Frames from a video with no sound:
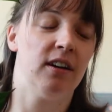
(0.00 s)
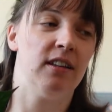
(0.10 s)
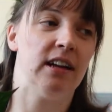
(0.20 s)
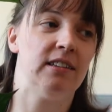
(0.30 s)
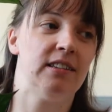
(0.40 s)

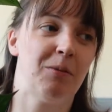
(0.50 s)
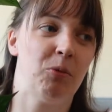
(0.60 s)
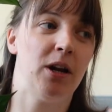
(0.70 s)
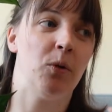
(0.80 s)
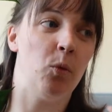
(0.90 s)
That
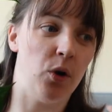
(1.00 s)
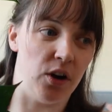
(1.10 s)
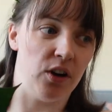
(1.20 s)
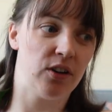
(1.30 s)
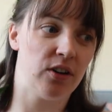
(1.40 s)
someone at
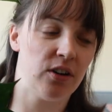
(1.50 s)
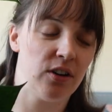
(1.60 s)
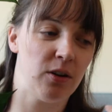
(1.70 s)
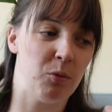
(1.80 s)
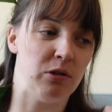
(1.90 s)
work
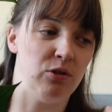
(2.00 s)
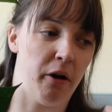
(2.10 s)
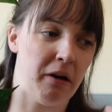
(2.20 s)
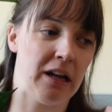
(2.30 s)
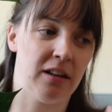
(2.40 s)
was
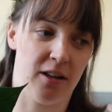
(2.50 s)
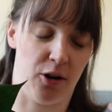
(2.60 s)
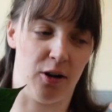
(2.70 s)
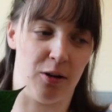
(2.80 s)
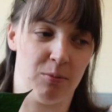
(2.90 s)
growing
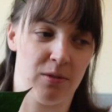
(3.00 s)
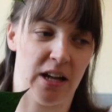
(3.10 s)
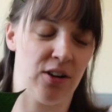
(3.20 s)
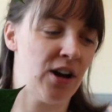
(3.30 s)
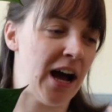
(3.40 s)
anthuriums.
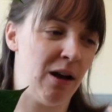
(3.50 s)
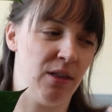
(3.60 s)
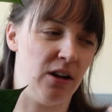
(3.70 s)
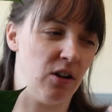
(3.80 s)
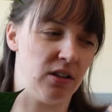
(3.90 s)
I don't know how
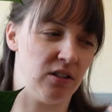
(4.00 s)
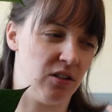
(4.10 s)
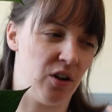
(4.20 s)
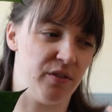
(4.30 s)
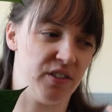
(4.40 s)
they got into
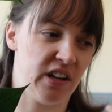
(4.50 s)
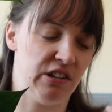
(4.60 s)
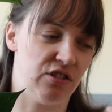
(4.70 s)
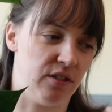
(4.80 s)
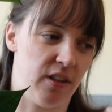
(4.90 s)
the
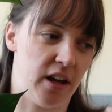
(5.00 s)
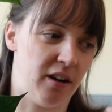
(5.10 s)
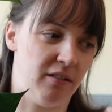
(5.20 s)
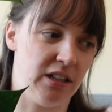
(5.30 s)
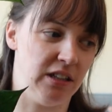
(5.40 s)
conversation of that. I
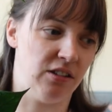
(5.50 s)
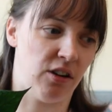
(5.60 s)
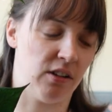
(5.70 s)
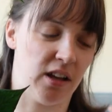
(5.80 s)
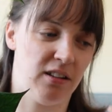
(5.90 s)
really
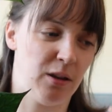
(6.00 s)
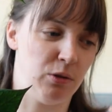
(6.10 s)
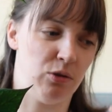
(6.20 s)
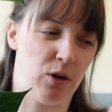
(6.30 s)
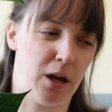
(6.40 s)
don't. I think they were
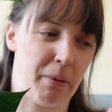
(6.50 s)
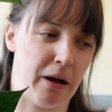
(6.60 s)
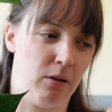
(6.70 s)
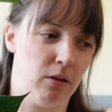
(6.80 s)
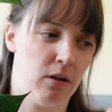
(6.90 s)
talking
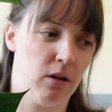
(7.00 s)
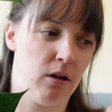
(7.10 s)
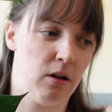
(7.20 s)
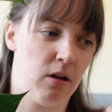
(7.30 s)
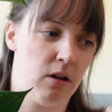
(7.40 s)
about
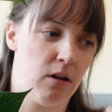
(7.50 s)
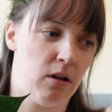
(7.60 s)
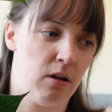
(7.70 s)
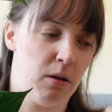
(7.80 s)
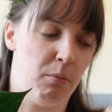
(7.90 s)

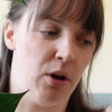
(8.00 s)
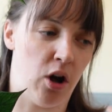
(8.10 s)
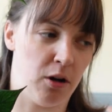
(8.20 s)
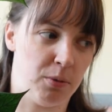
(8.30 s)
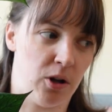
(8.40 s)

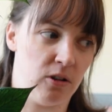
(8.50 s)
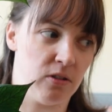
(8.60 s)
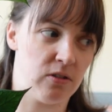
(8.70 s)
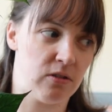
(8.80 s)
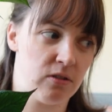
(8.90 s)
banana
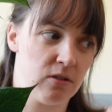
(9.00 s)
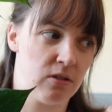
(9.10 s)
plants.